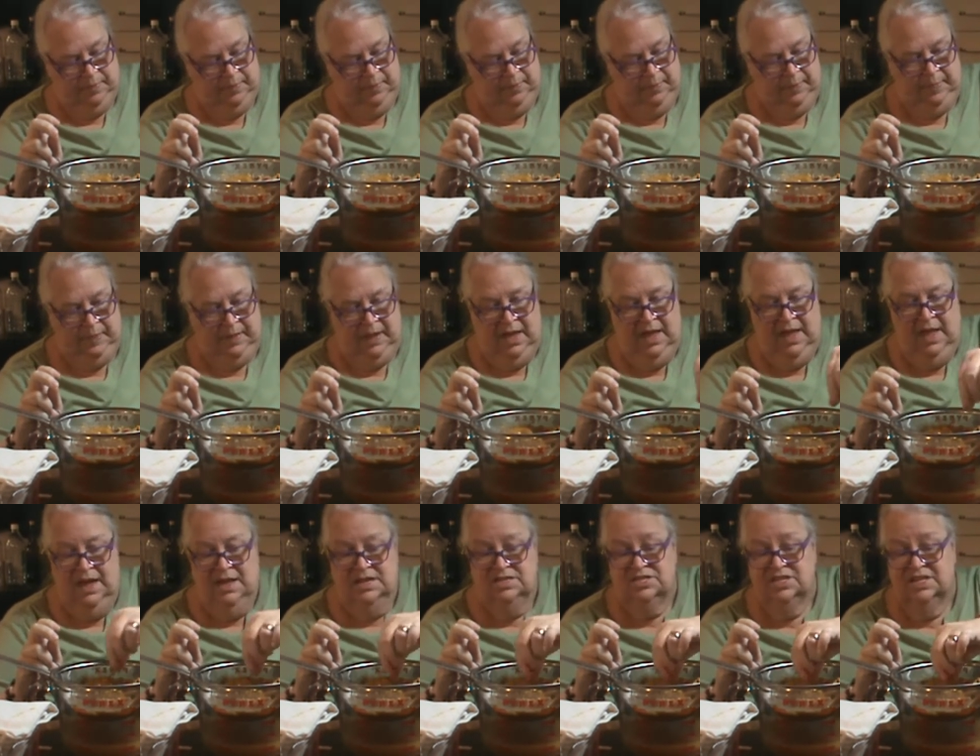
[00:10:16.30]

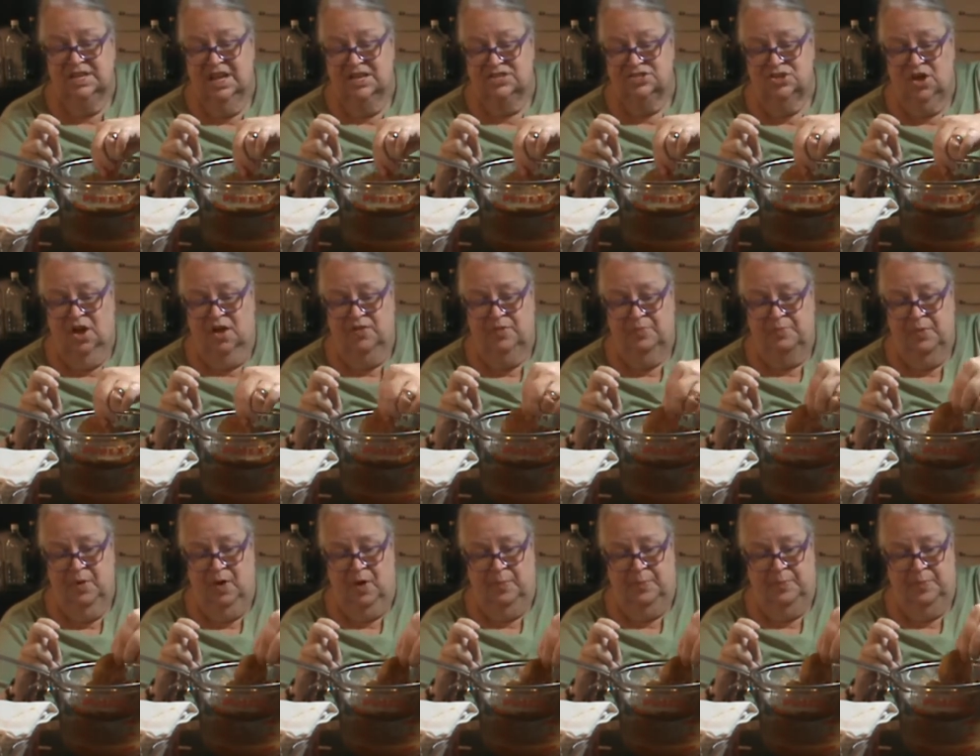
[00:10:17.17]
to catch all the
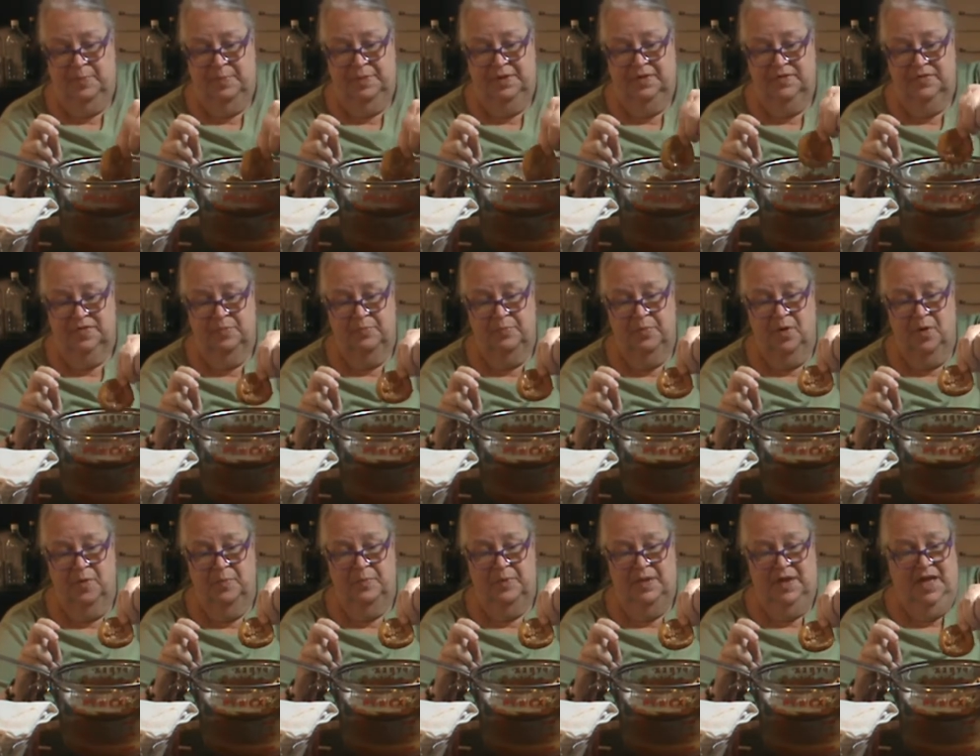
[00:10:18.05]
pulp, because the
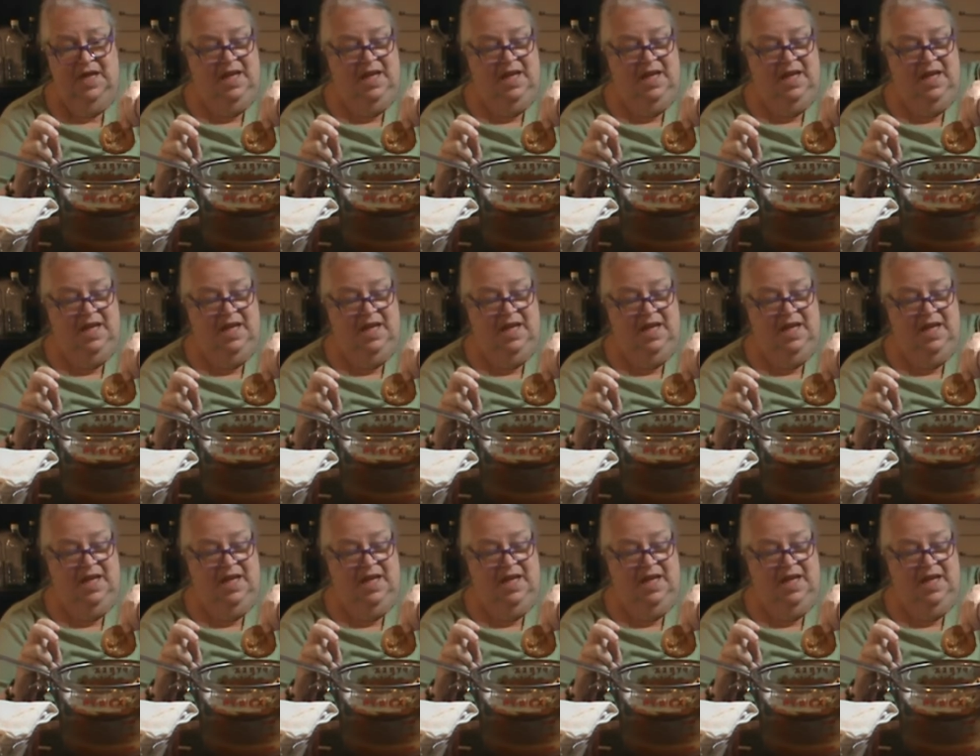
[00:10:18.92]
pulp,